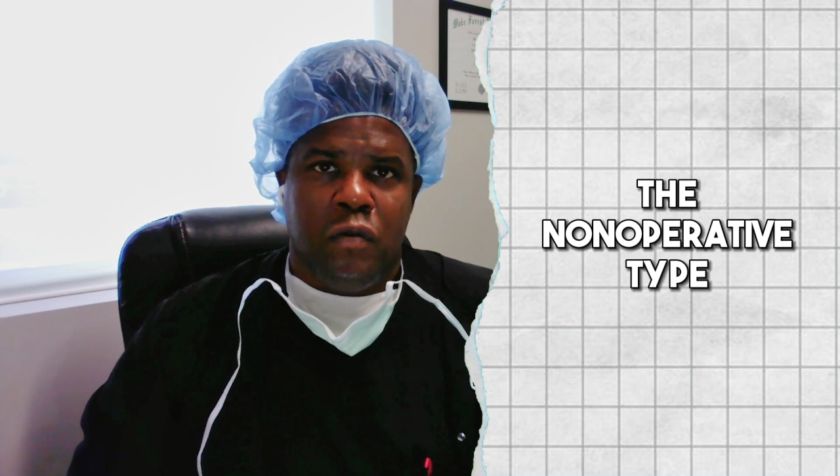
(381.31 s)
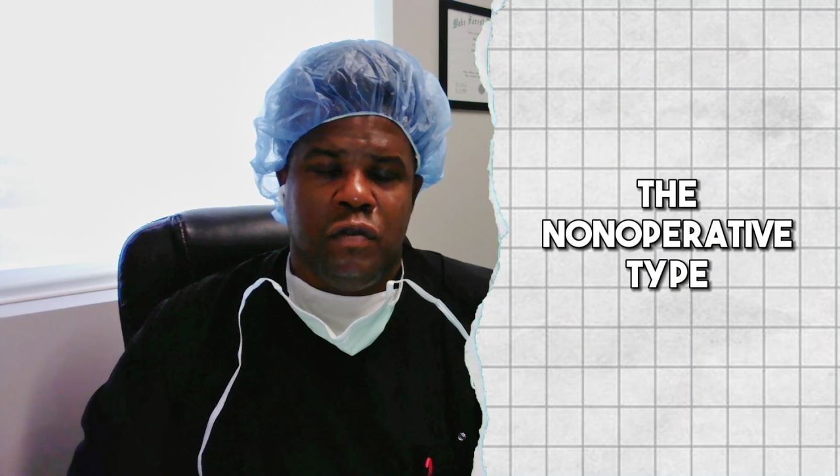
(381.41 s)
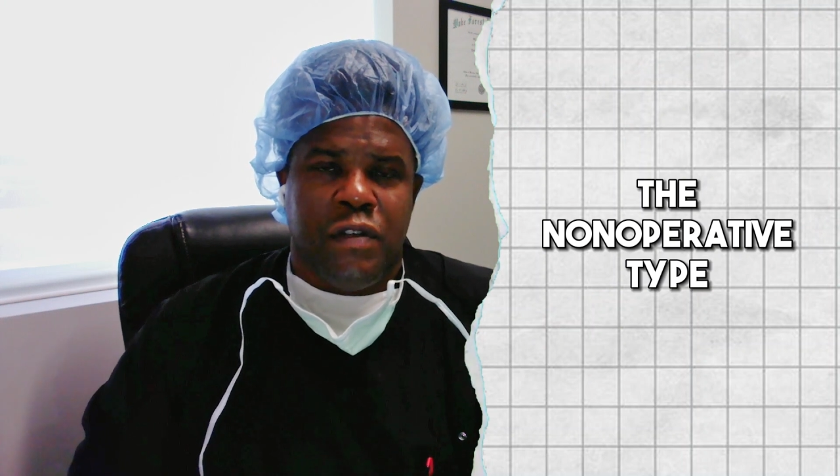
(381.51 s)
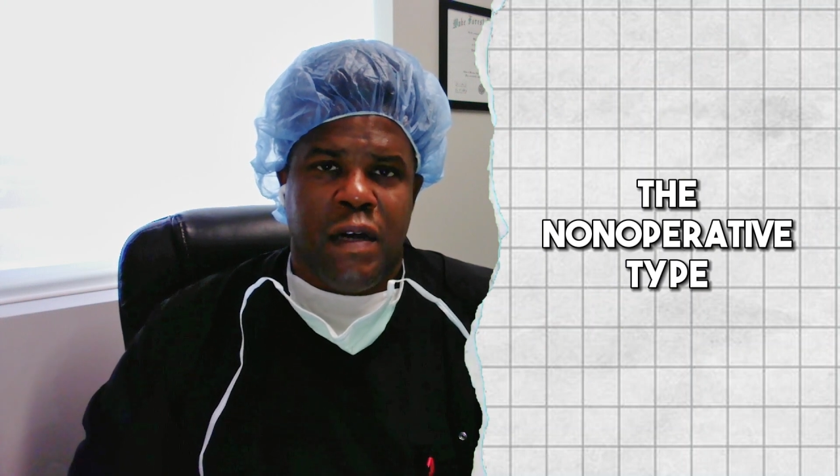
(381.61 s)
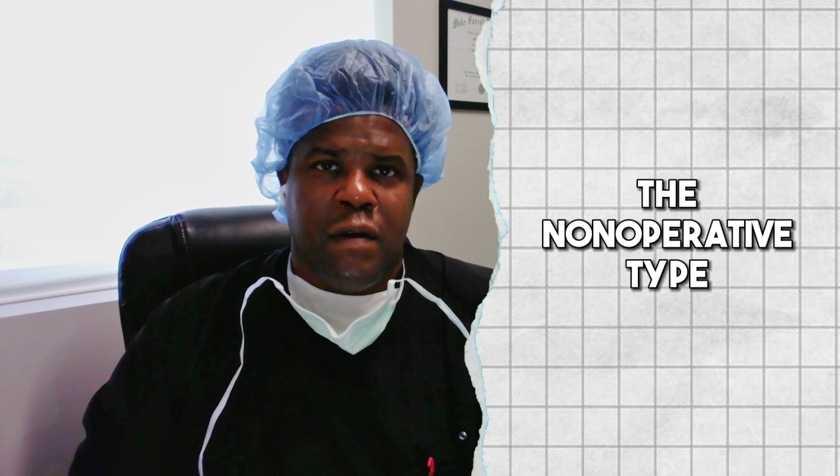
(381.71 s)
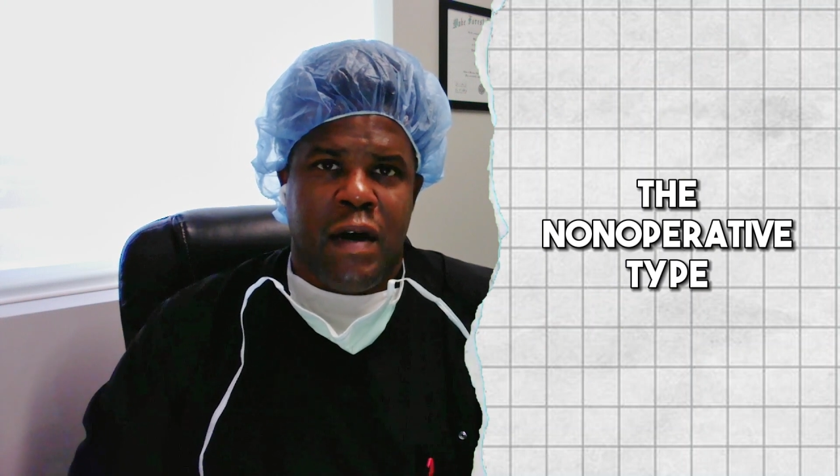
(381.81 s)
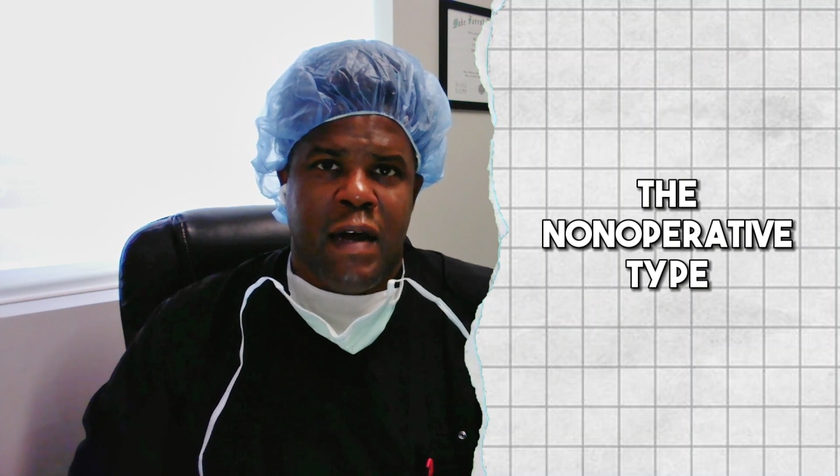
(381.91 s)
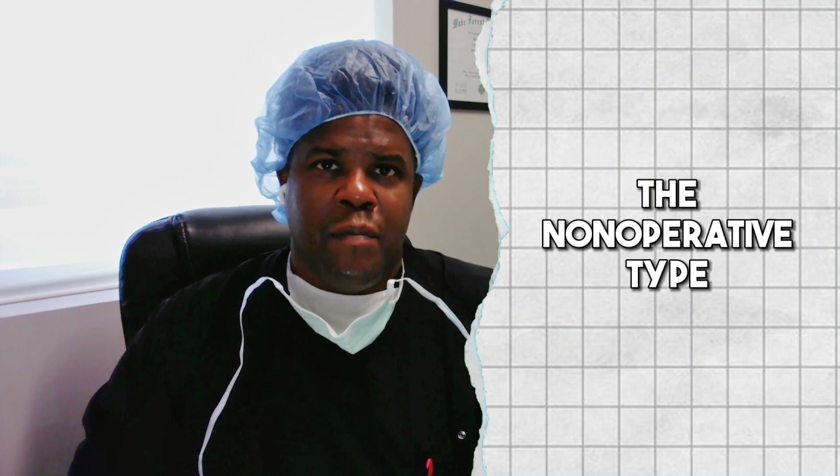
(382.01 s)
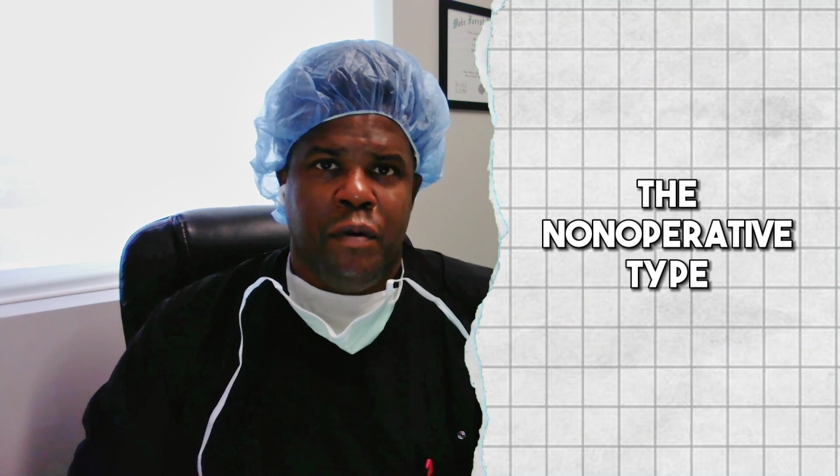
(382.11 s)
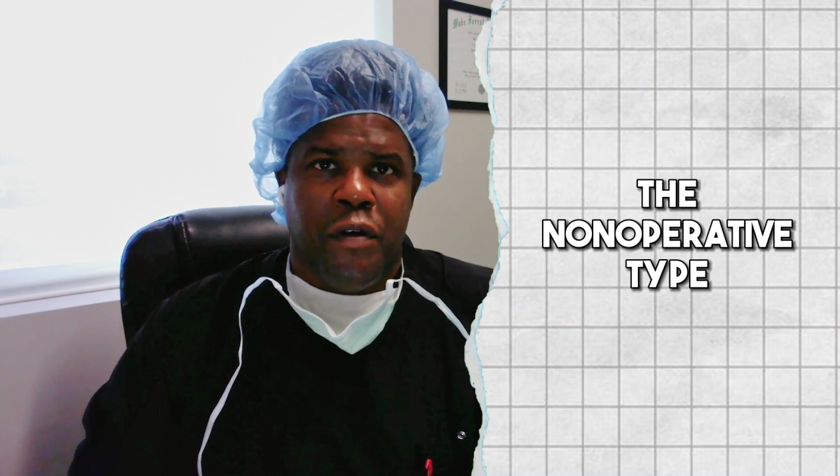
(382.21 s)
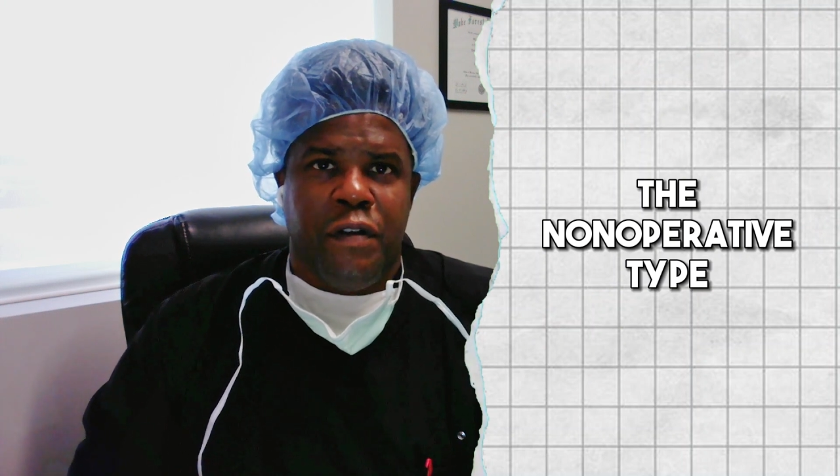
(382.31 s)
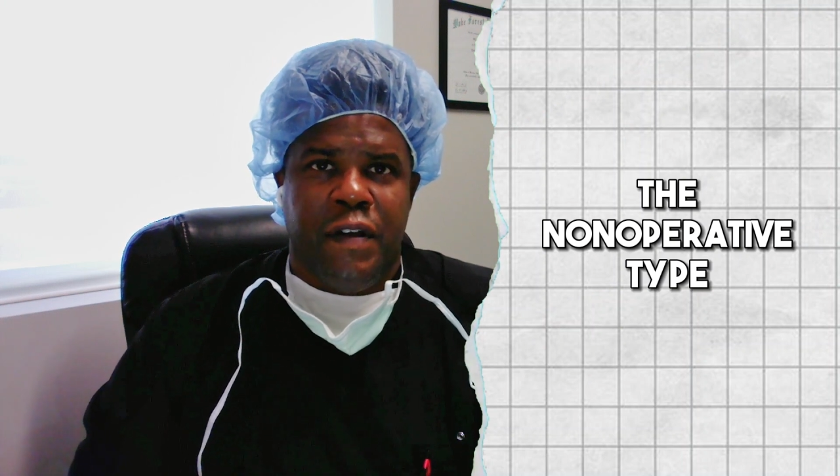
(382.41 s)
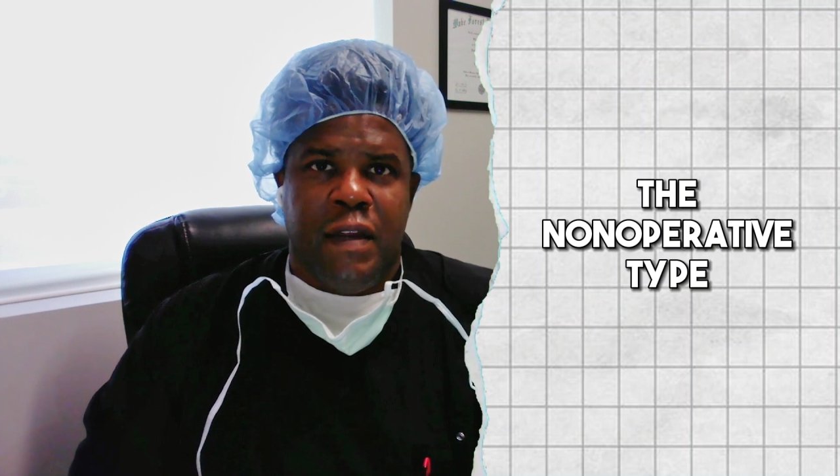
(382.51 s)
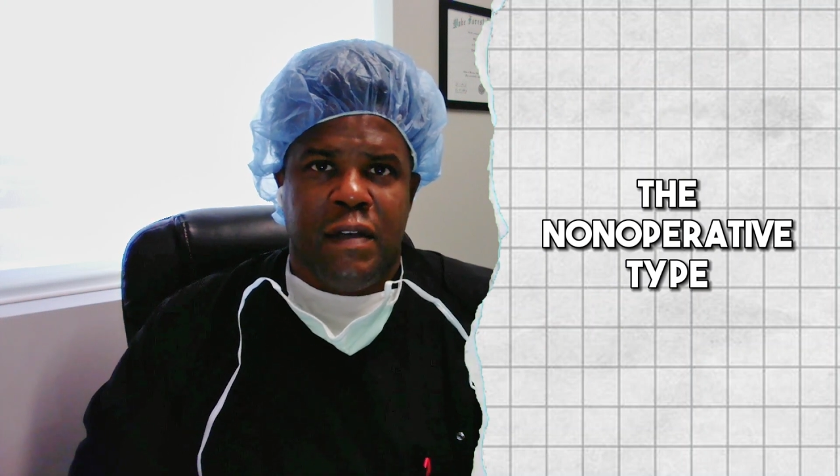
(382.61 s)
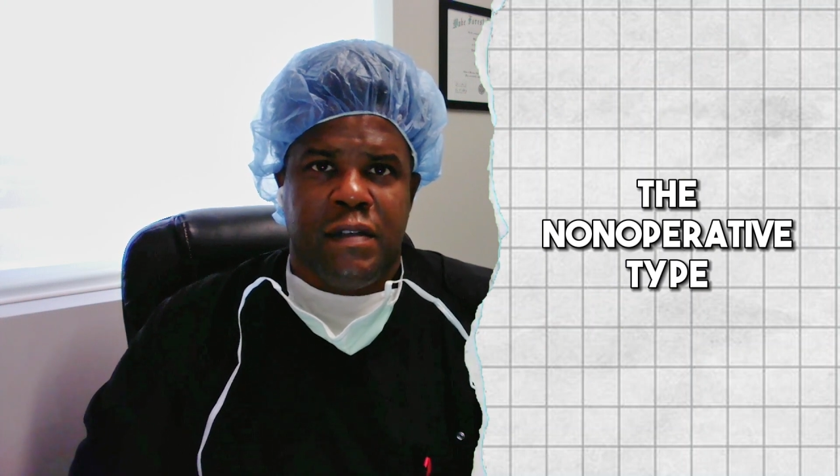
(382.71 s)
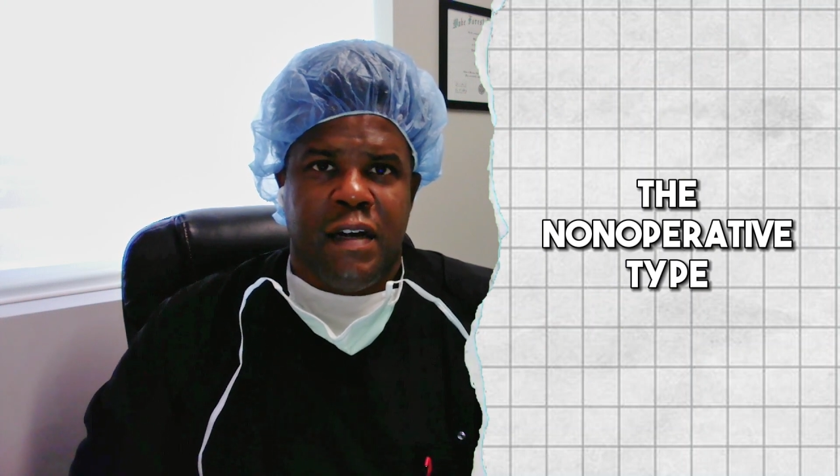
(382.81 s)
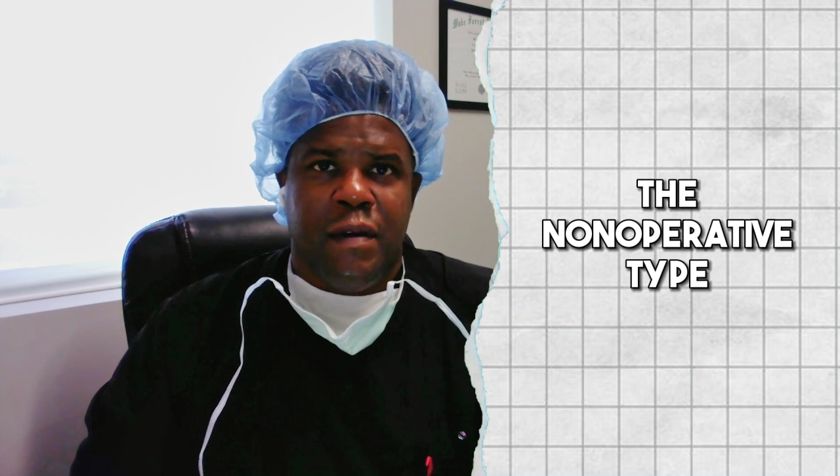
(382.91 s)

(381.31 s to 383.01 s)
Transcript: ultrasound-guided percutaneous